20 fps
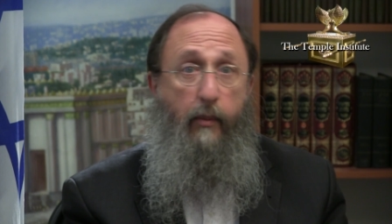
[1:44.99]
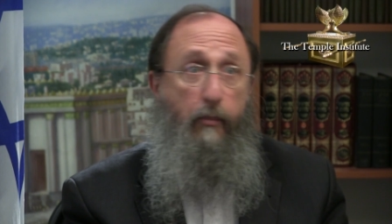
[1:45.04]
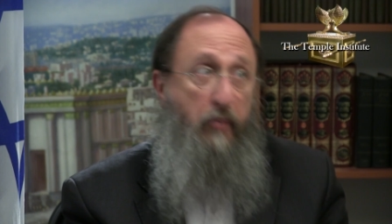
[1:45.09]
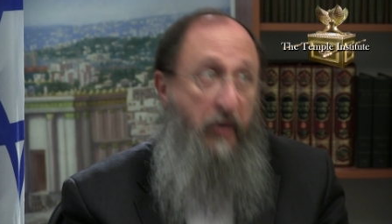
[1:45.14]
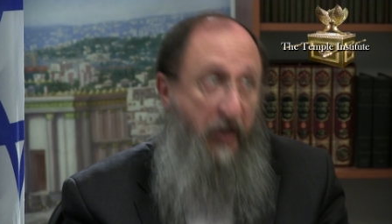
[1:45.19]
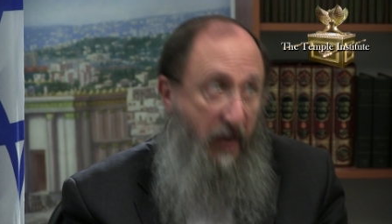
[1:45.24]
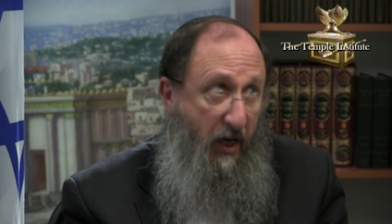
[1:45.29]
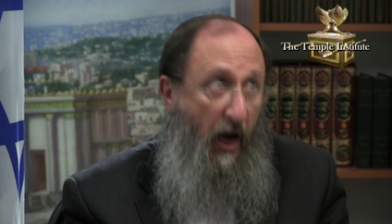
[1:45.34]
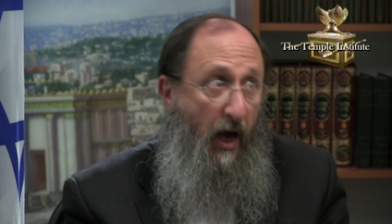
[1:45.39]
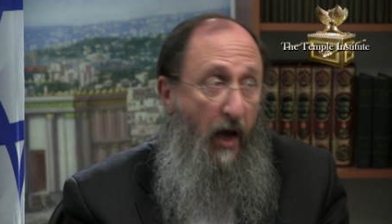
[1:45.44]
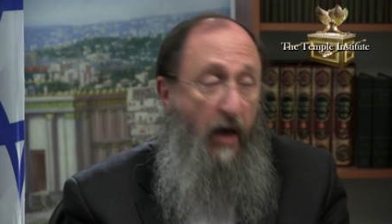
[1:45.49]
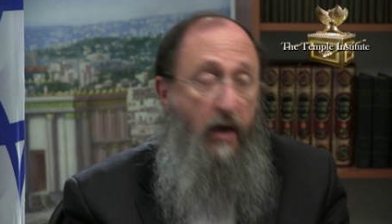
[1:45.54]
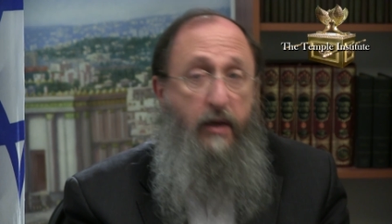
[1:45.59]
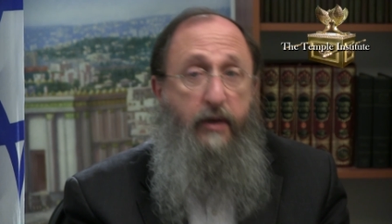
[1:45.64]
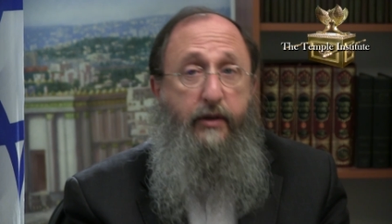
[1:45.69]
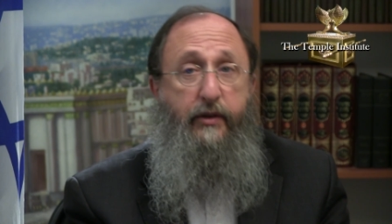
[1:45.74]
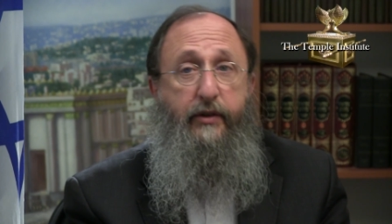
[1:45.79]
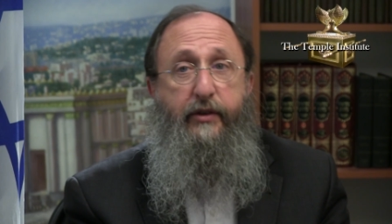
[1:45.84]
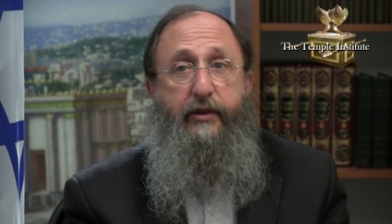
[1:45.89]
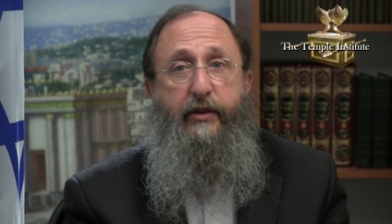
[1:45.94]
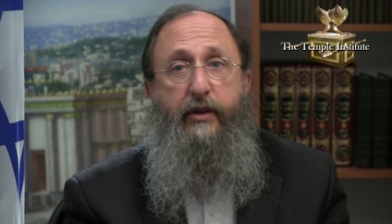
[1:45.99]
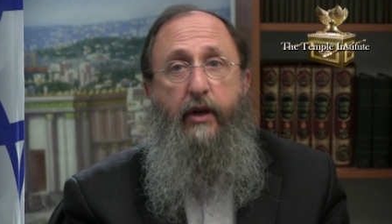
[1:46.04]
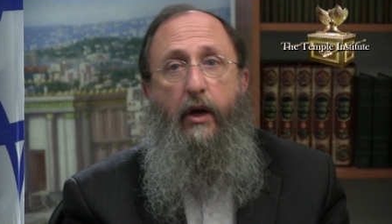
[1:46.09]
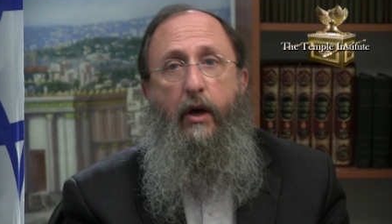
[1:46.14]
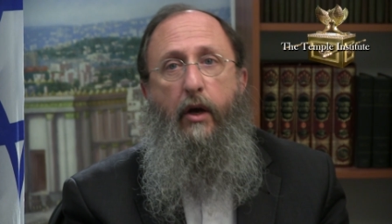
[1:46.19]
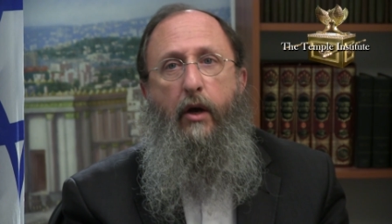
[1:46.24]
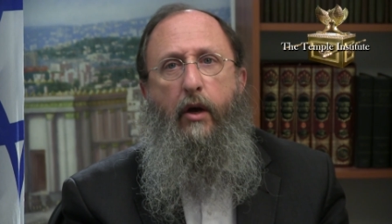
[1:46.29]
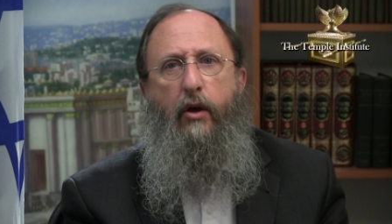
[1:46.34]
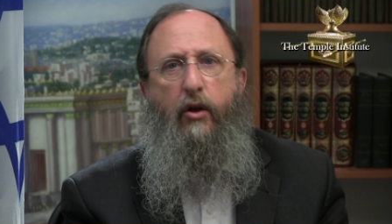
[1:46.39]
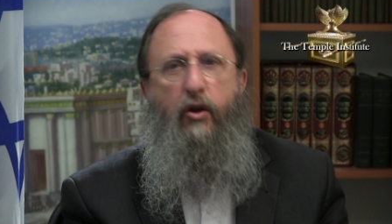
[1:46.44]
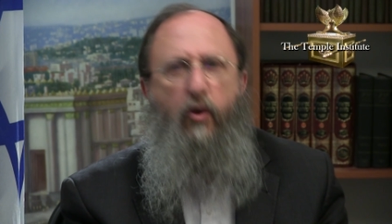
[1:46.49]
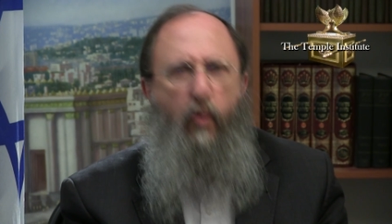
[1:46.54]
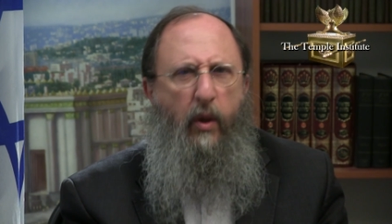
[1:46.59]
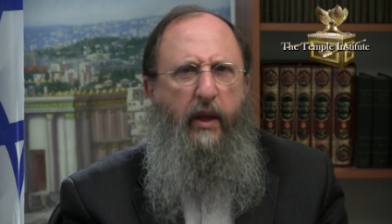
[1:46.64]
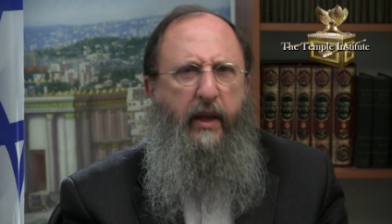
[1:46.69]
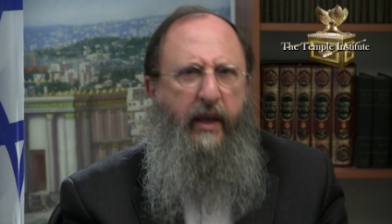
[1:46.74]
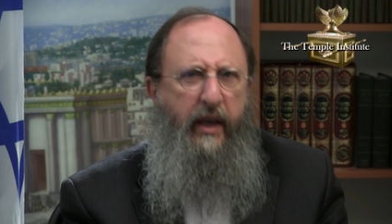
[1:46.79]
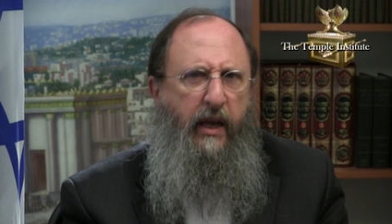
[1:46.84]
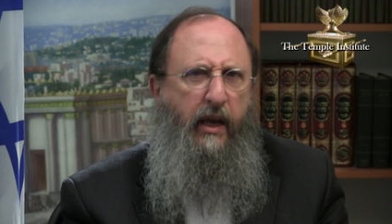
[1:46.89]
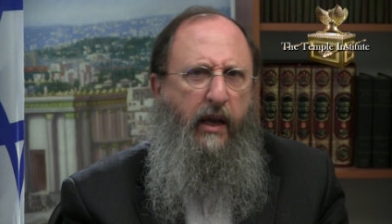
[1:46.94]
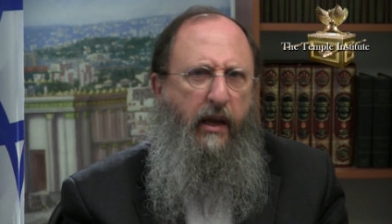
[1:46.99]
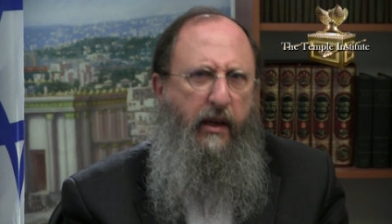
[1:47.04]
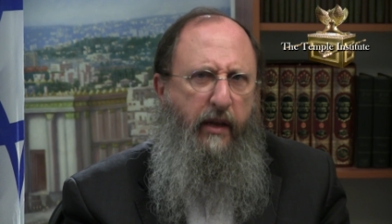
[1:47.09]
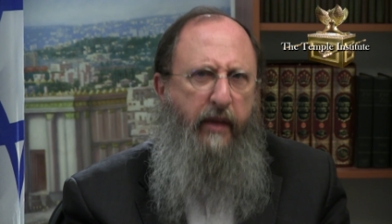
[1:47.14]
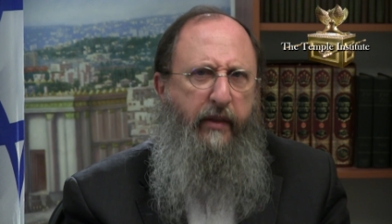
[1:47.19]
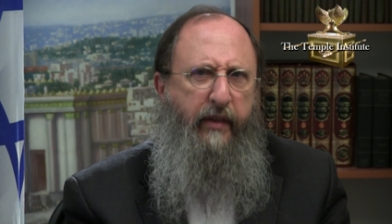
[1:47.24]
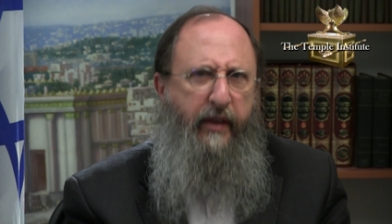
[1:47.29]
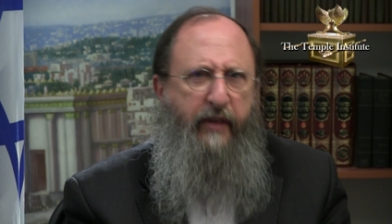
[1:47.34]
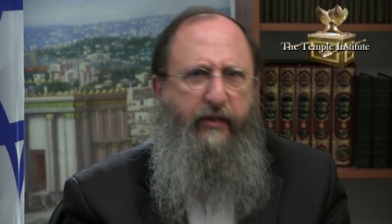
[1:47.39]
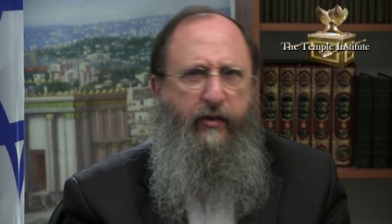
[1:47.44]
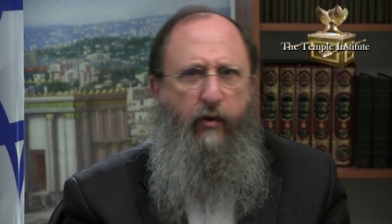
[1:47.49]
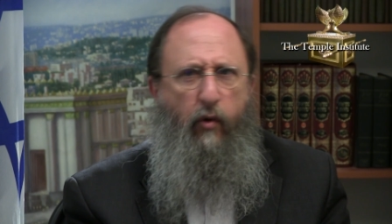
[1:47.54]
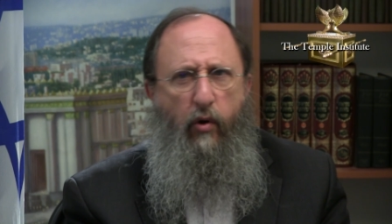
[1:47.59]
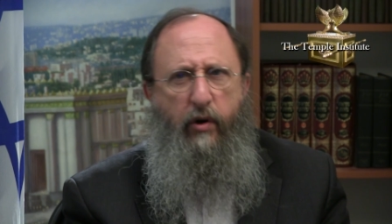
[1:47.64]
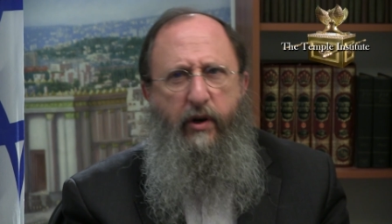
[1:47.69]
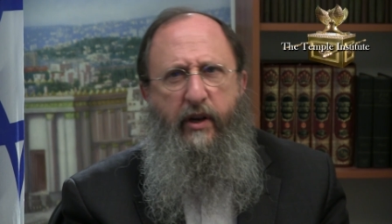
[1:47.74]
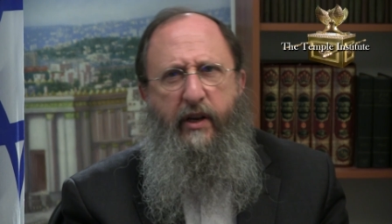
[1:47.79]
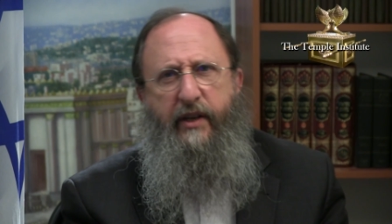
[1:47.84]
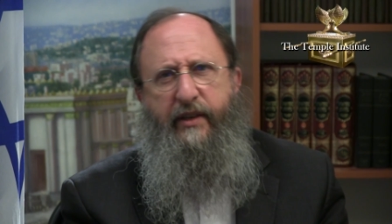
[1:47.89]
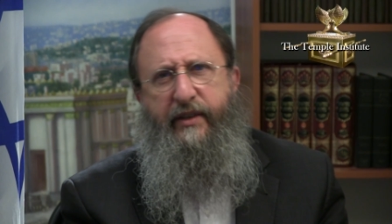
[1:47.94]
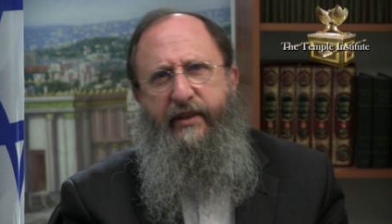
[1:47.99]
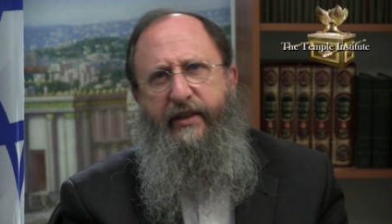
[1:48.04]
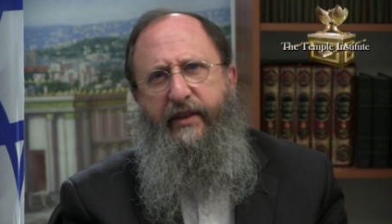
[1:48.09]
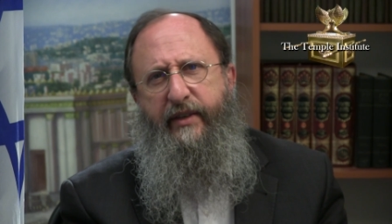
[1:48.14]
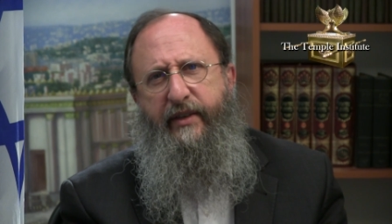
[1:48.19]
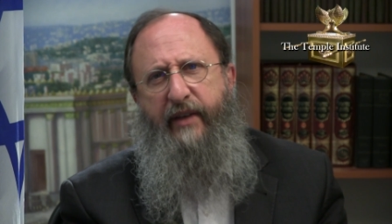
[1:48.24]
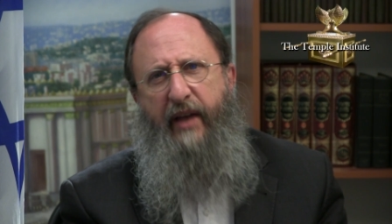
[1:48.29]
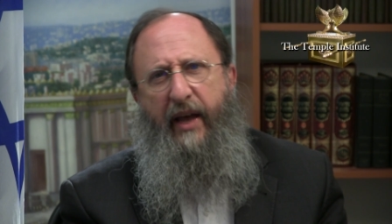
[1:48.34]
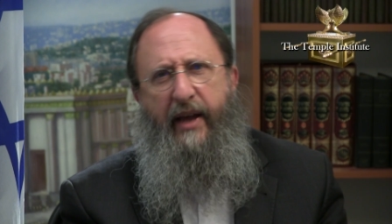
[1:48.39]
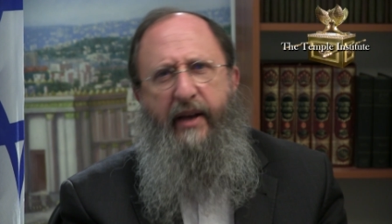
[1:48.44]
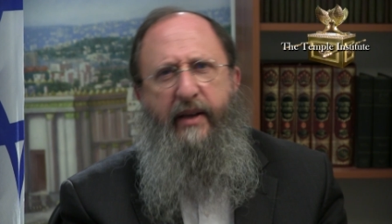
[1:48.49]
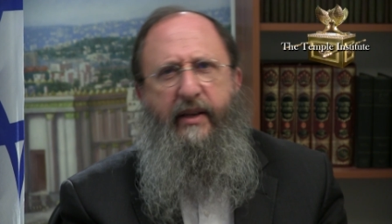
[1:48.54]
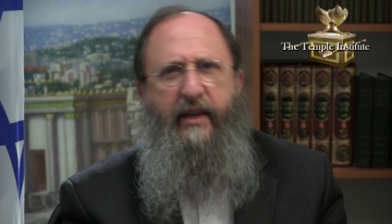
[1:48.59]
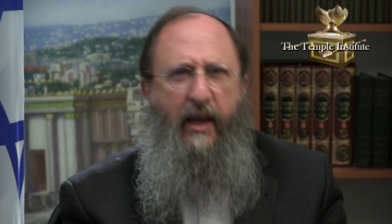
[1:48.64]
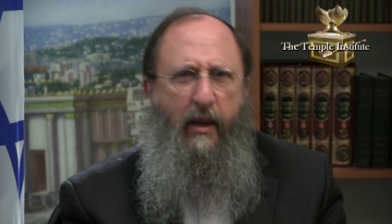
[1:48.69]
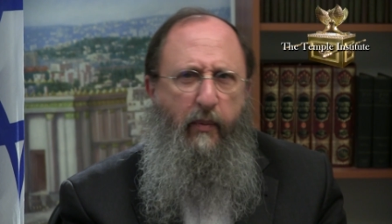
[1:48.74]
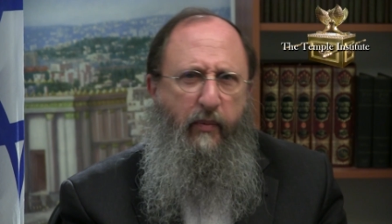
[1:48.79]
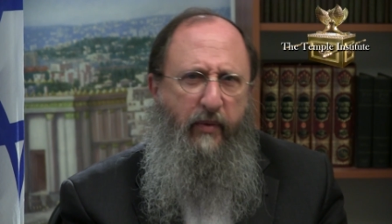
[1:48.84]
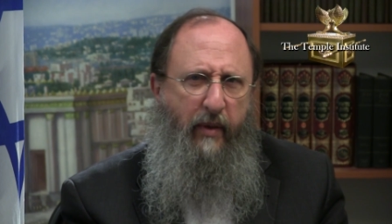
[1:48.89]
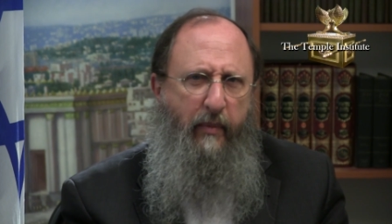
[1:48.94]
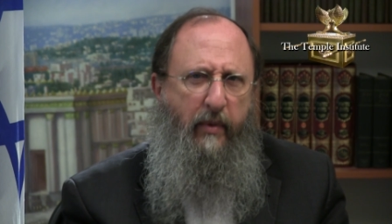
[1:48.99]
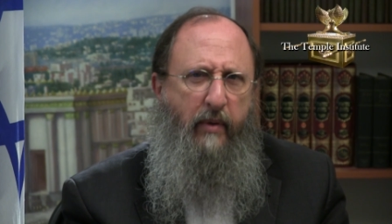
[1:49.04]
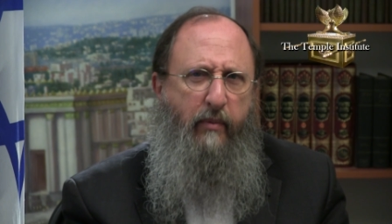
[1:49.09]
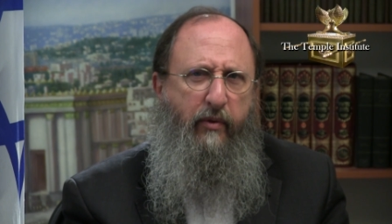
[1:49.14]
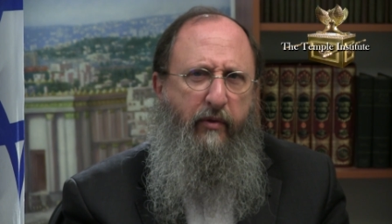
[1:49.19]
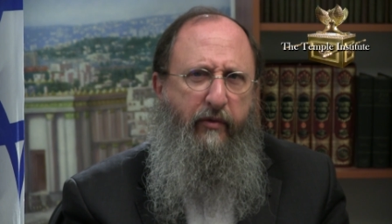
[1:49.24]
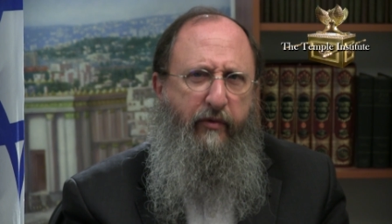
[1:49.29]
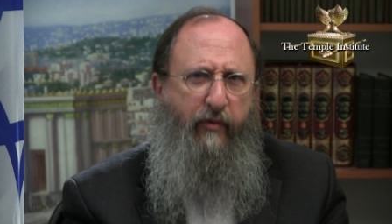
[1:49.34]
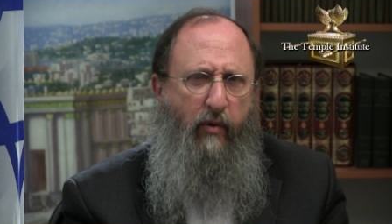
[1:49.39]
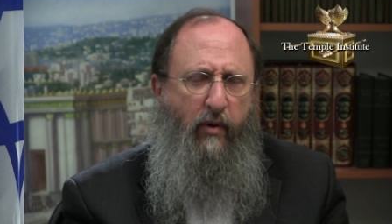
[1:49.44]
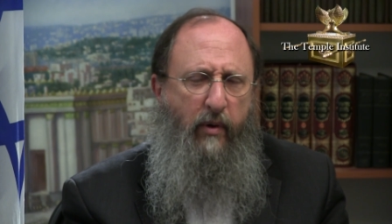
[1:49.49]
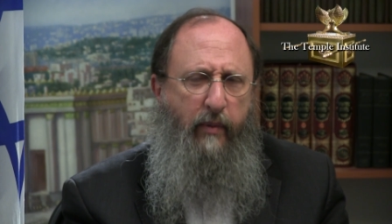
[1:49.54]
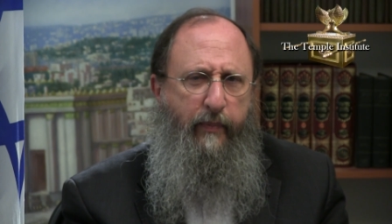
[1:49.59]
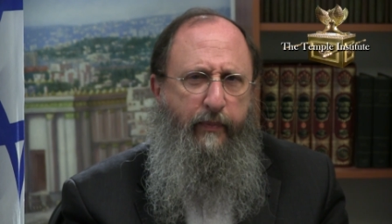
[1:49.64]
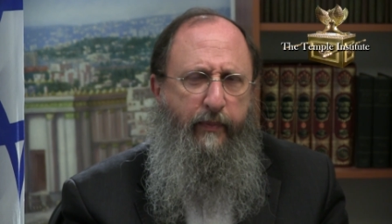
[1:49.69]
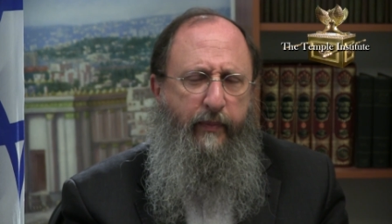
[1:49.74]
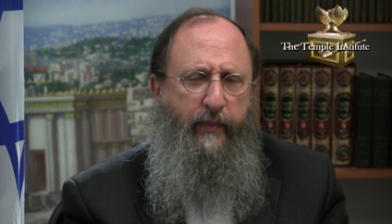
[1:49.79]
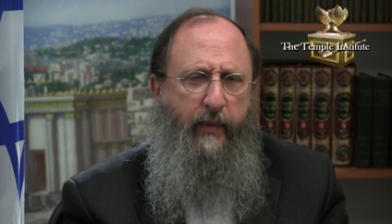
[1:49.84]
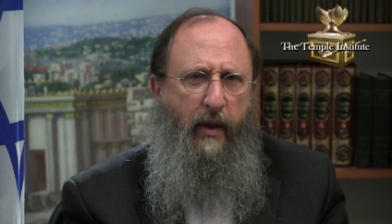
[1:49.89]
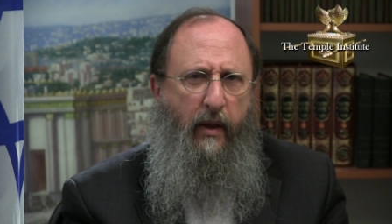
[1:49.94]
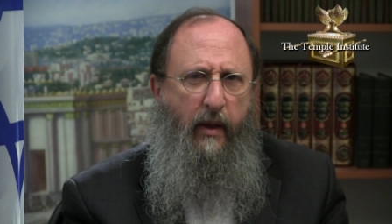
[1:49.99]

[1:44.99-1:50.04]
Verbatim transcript: because you will heed these ordinances and keep them and perform,